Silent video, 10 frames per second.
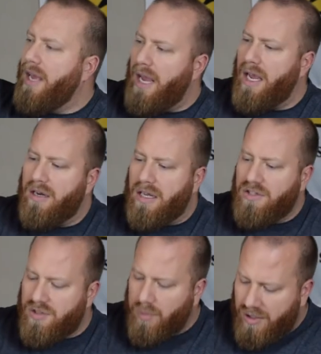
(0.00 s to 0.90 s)
and I
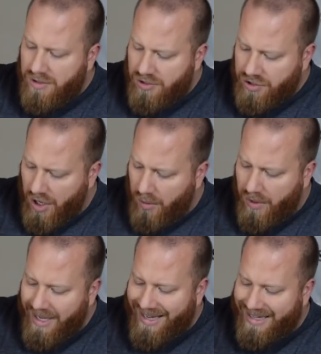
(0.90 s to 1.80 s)
just wanted to show
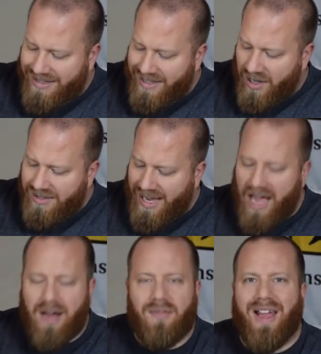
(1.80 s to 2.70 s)
it does
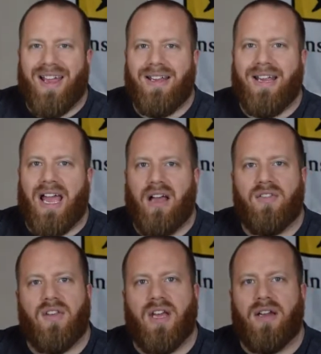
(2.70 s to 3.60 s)
have a
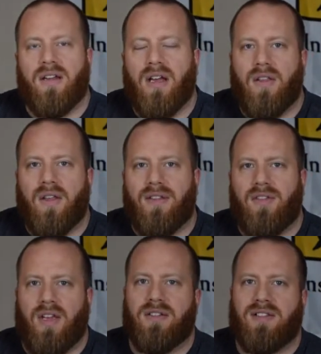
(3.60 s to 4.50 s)
gasket that's
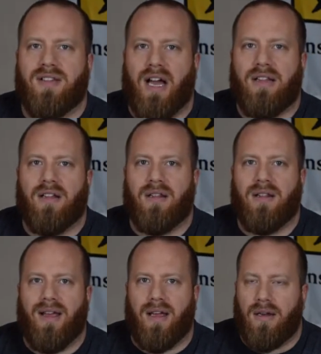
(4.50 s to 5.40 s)
inside the
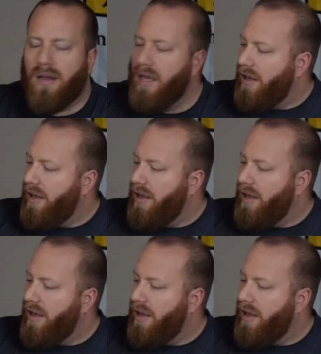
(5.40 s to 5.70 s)
lid.